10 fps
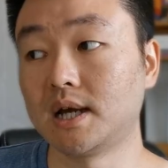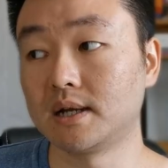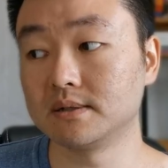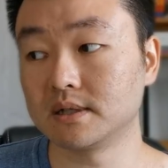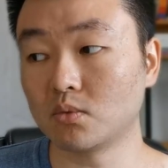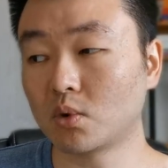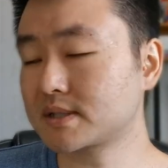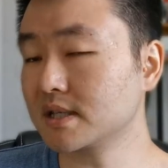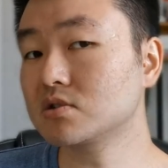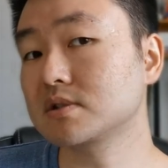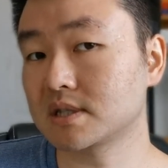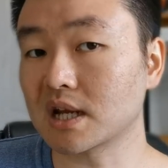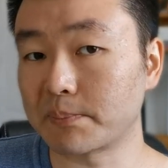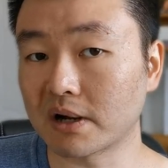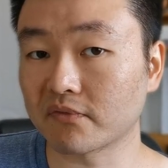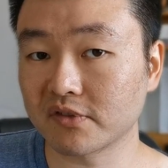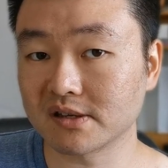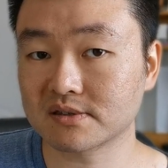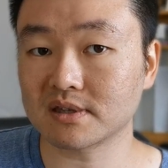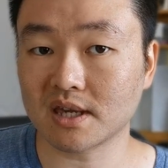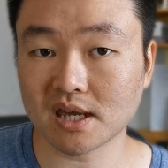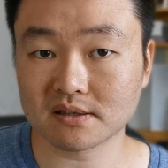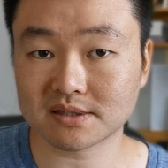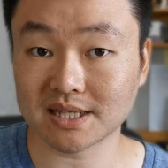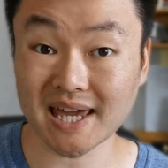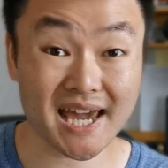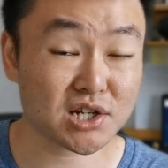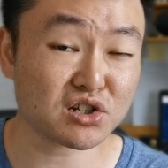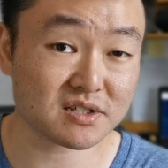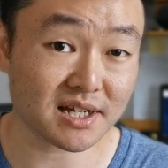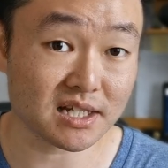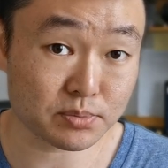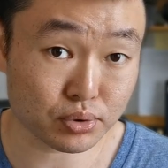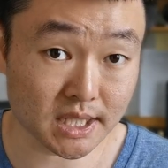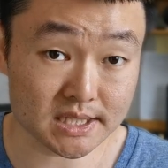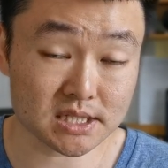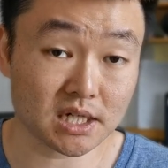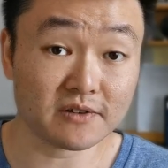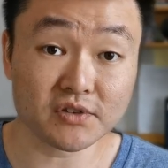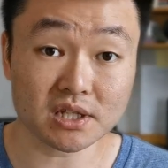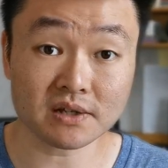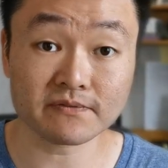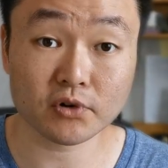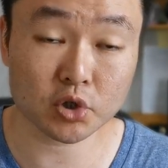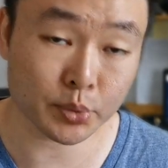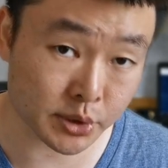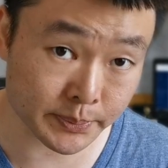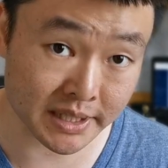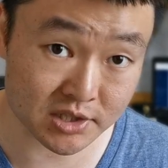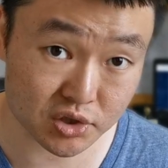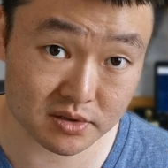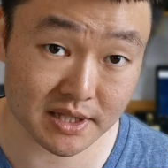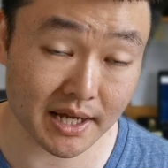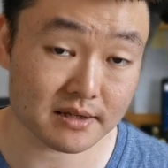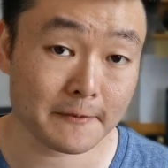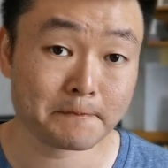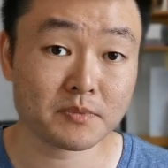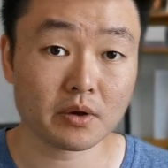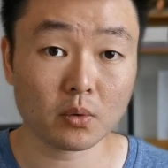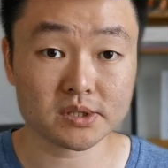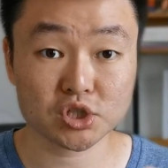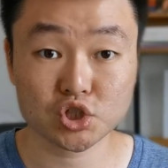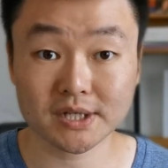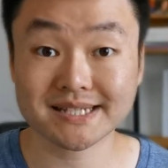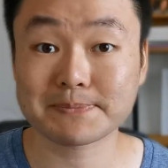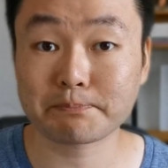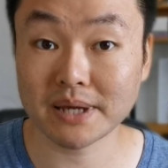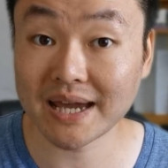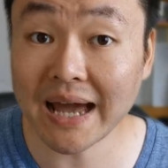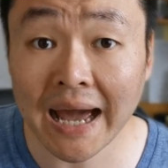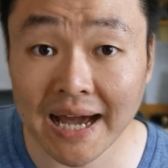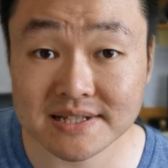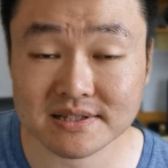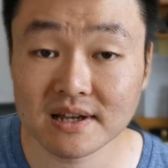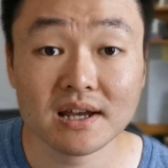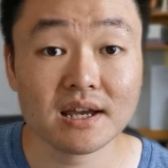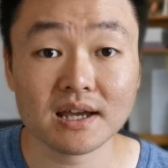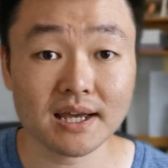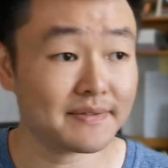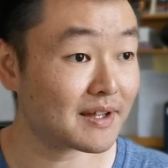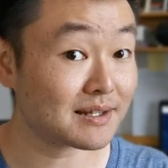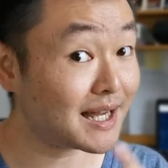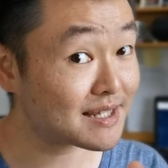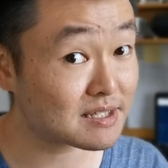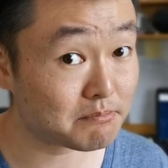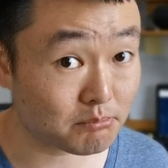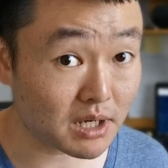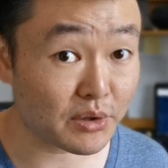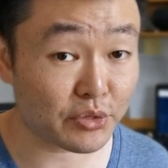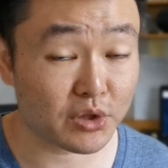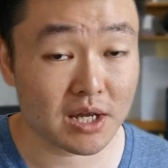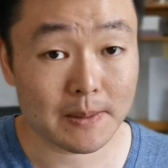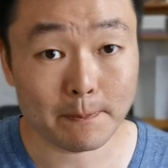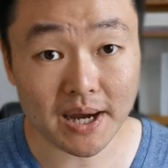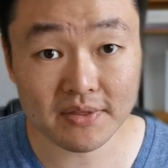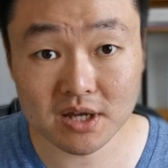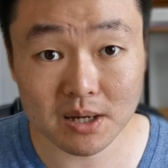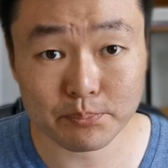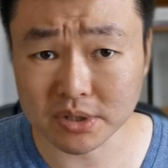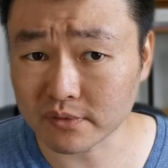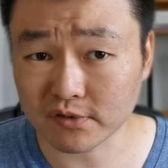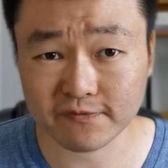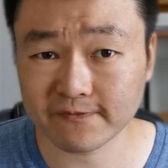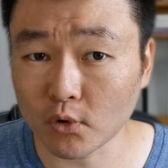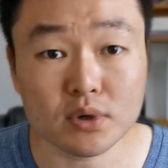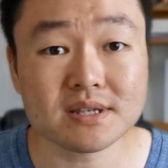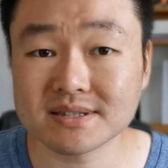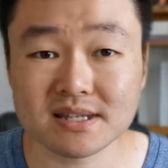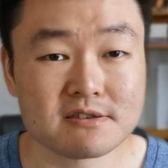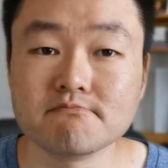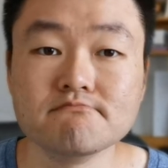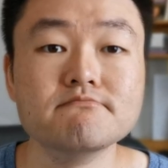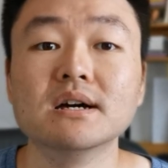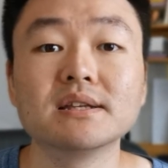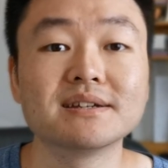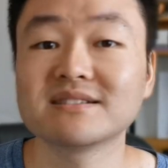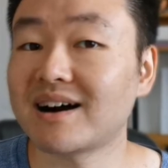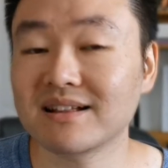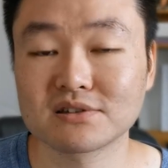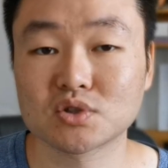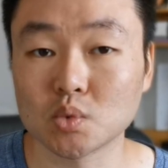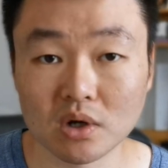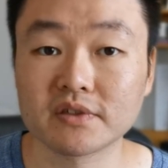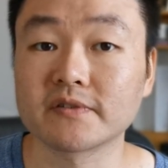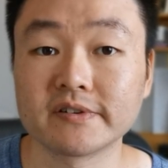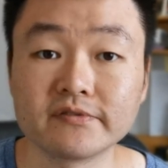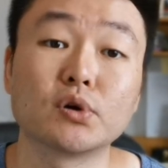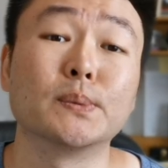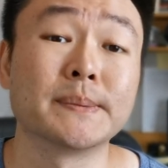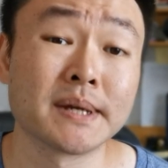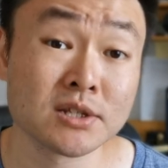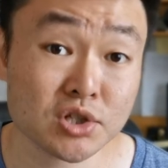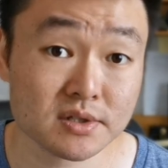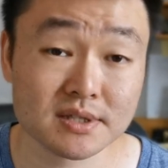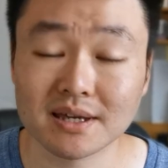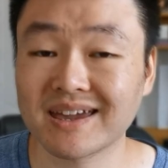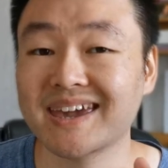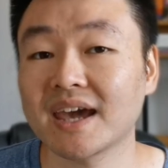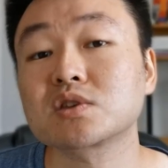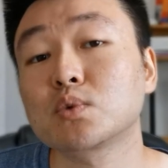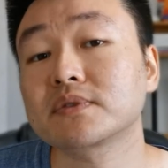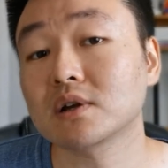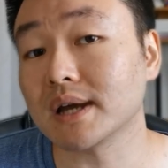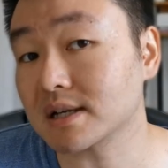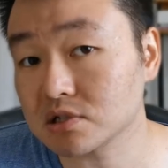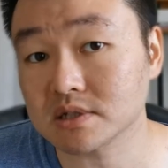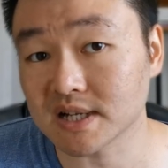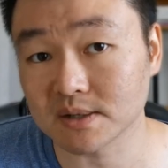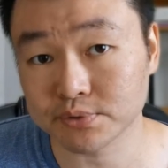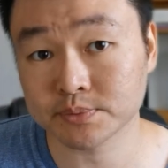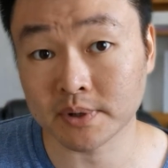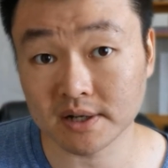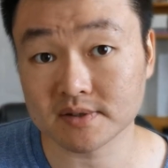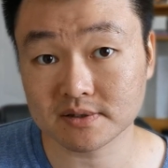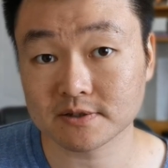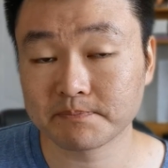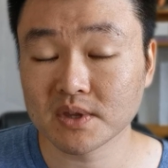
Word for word: And what's interesting about this is the exercise price of the convertible debentures that was just passed in the last month by the company over $46 million worth of convertible debentures. Guess what their exercise price is?